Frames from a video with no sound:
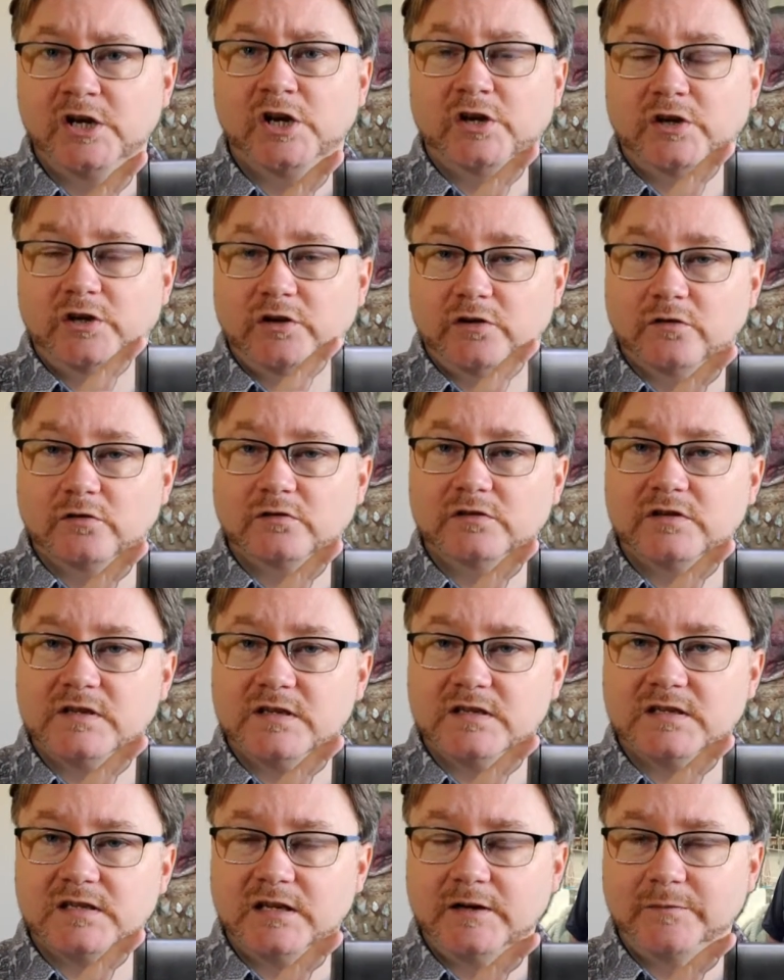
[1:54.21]
You go to the
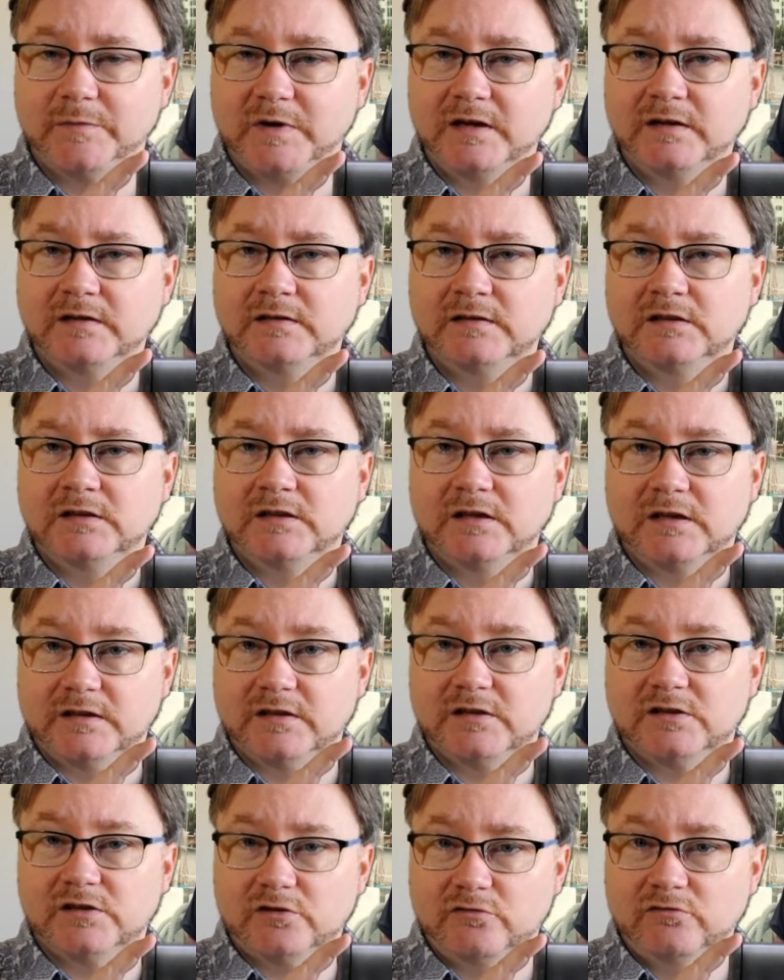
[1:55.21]
cinema and the
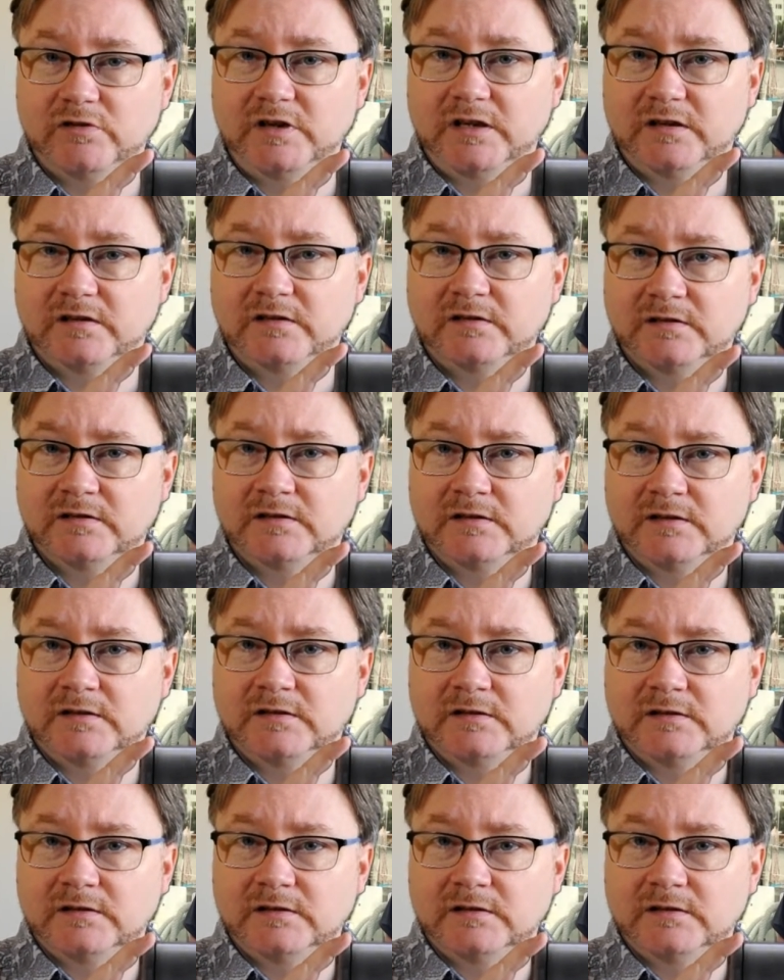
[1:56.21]
screen